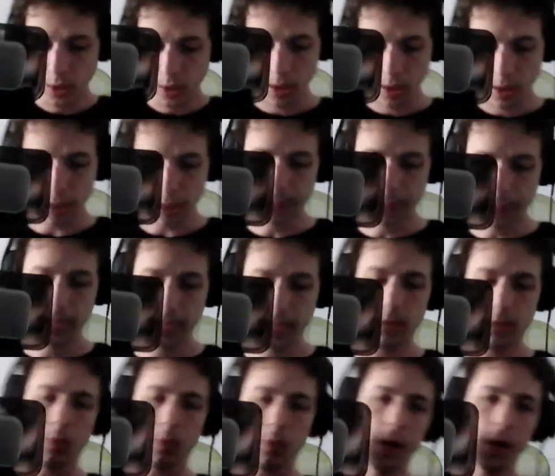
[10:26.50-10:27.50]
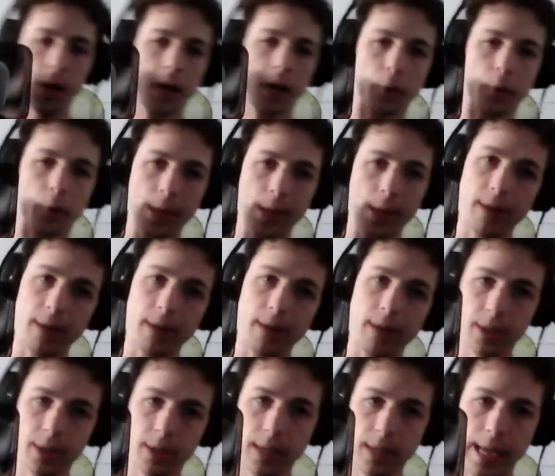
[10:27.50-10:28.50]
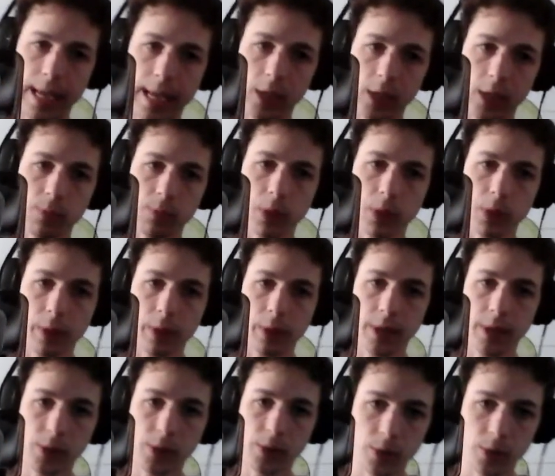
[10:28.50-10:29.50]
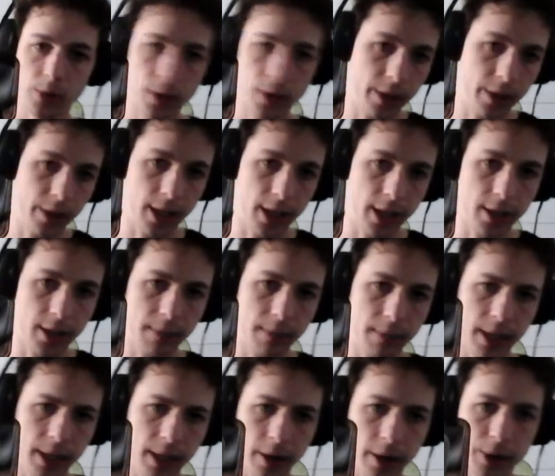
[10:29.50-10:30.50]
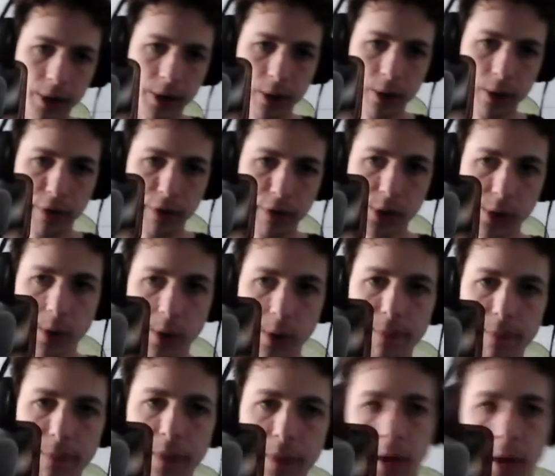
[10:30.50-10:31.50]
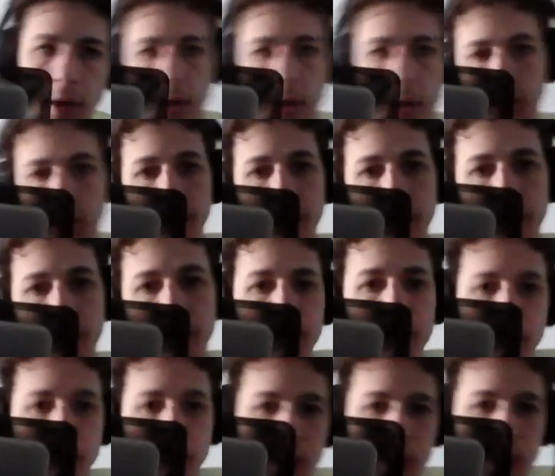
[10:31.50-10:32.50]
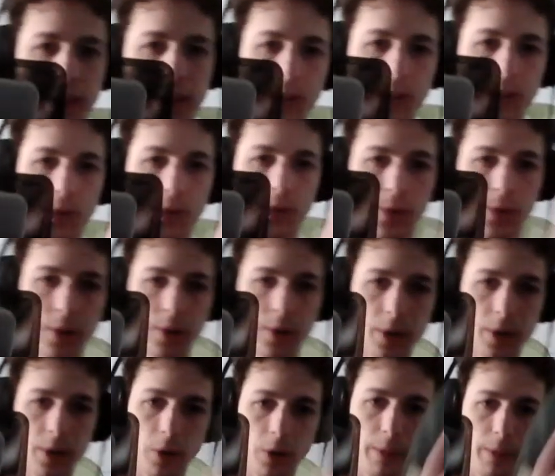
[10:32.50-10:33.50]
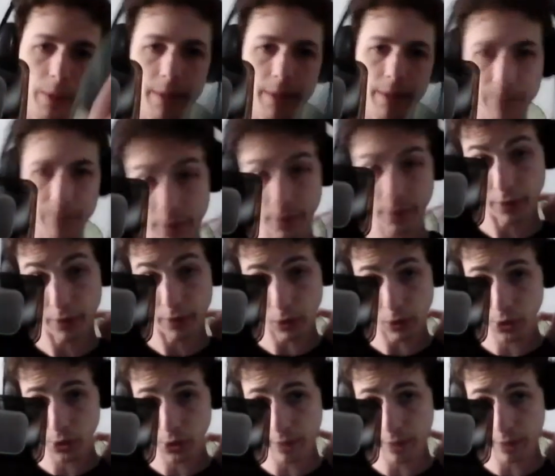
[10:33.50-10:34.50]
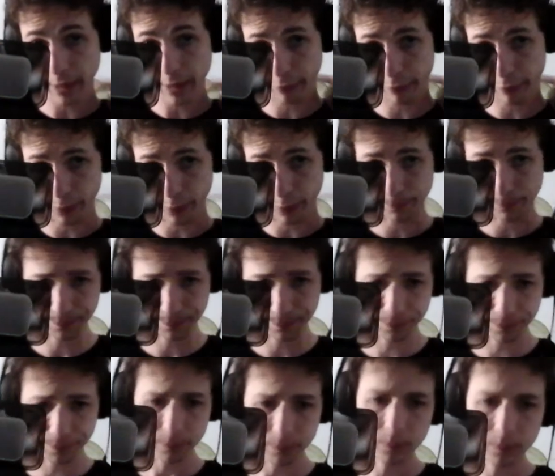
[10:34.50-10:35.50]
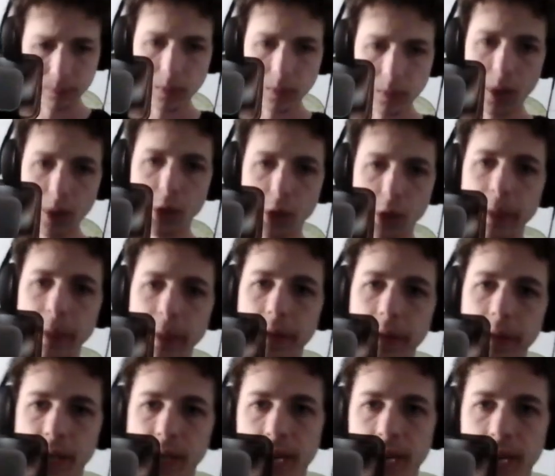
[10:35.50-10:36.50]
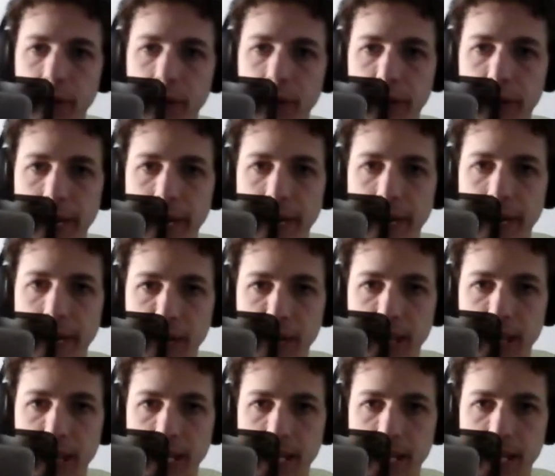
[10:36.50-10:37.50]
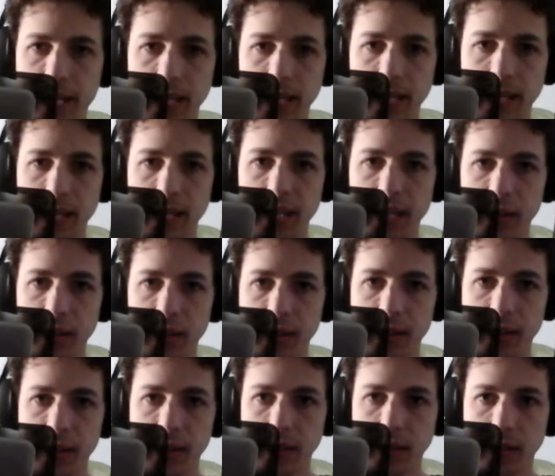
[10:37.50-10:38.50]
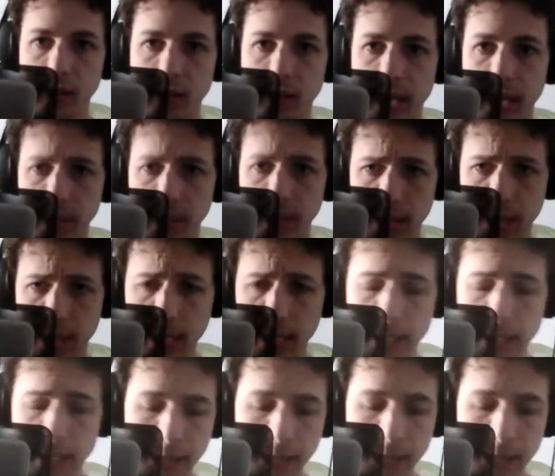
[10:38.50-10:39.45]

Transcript: I'm going to be walking around as Melonius, the main character of this one, just by brushing this a little bit close to the microphone. So we get the sound of interactivity as he touches things, as he